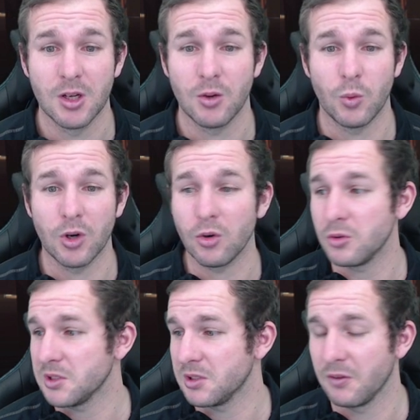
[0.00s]
we're
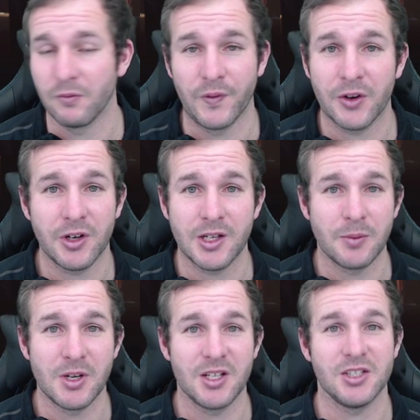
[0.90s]
all very
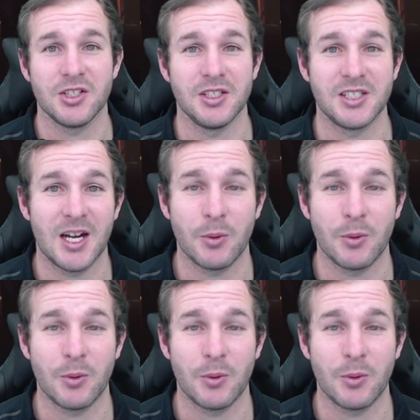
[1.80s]
committed into this game.